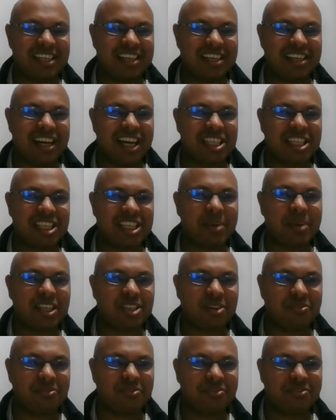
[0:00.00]
aspect
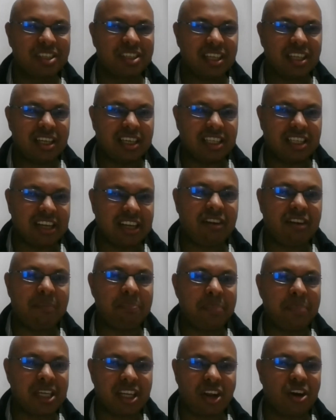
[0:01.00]
of
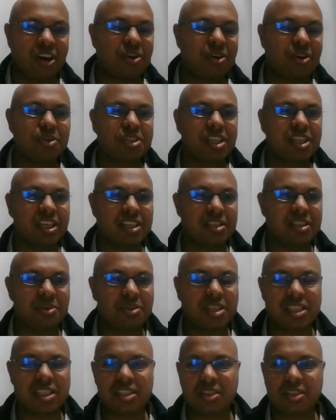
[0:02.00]
development along coastal
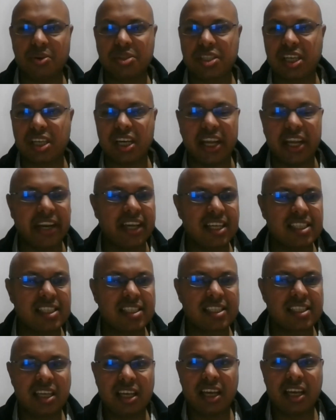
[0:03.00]
resources, coastal
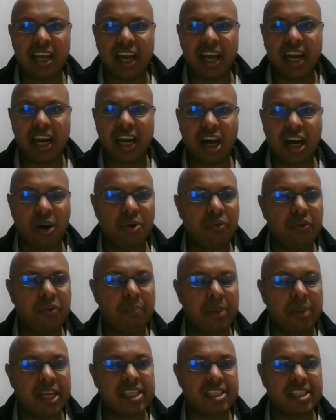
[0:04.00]
areas, and how do we
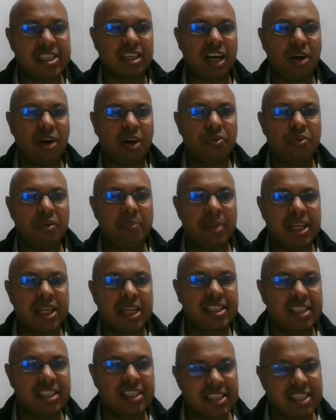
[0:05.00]
bridge this